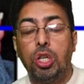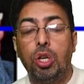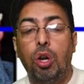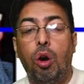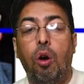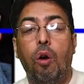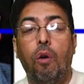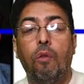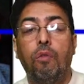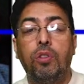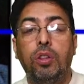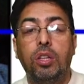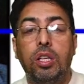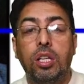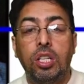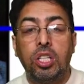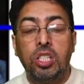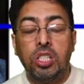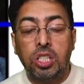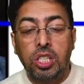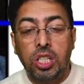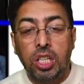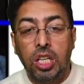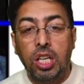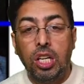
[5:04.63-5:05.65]
of the
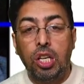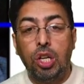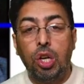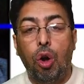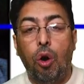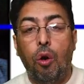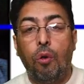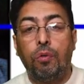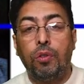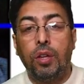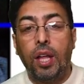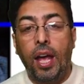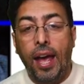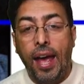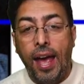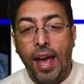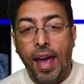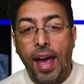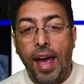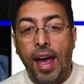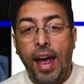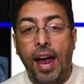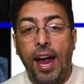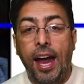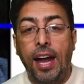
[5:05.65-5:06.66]
skin of the
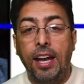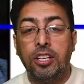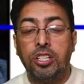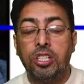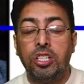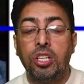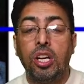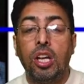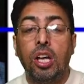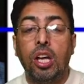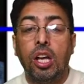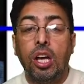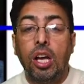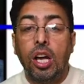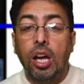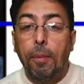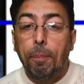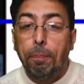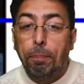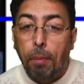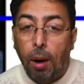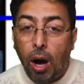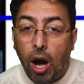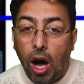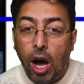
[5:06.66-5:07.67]
hands,
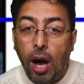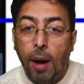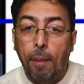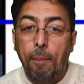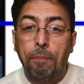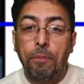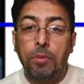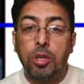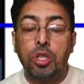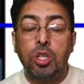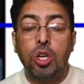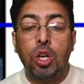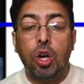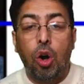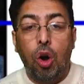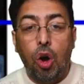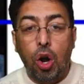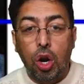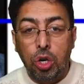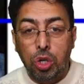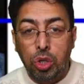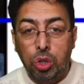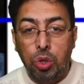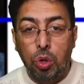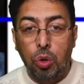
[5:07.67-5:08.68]
palms or
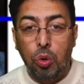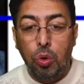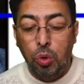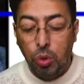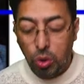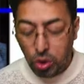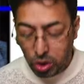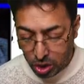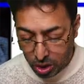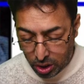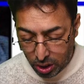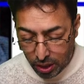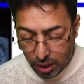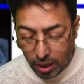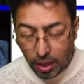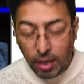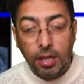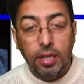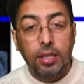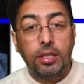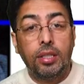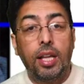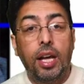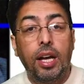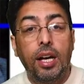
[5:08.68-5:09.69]
soles.
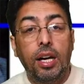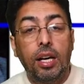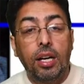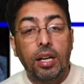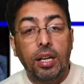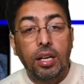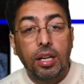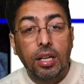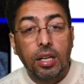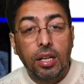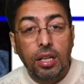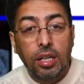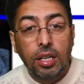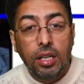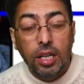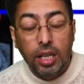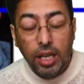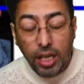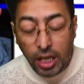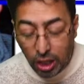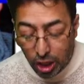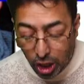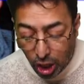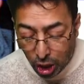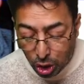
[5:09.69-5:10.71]
The in
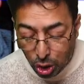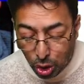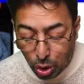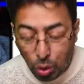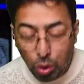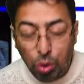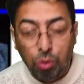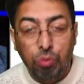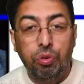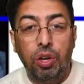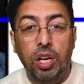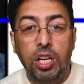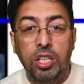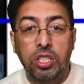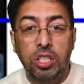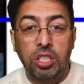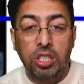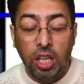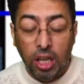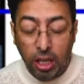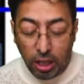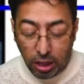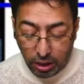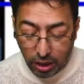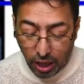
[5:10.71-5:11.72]
acute phases,
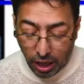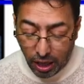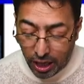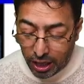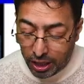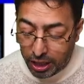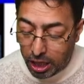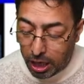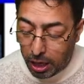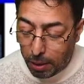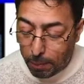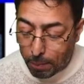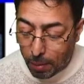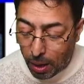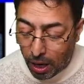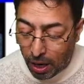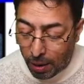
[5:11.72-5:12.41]
the edema